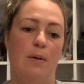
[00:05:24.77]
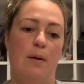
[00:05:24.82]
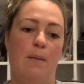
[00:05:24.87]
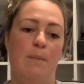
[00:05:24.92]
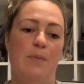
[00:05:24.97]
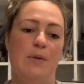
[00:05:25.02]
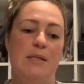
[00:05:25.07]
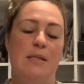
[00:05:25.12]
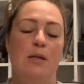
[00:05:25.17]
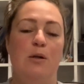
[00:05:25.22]

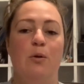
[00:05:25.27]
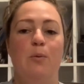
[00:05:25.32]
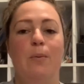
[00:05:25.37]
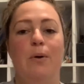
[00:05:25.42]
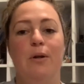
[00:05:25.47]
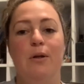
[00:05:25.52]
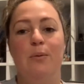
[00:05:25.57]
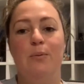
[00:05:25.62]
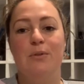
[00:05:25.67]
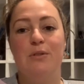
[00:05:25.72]
The
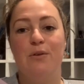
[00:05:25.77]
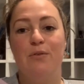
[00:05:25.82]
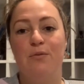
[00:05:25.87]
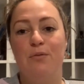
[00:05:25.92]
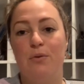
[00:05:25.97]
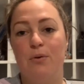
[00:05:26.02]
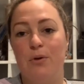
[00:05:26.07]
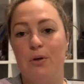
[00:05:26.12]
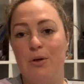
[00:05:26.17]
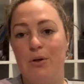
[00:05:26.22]
ceremony was at
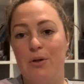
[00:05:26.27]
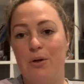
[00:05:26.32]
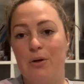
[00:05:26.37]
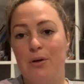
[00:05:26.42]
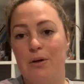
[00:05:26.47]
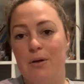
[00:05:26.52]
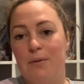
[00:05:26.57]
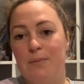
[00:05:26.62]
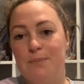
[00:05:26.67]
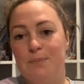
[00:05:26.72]
4
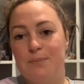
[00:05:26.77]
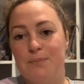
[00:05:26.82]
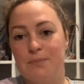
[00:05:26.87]
o'clock,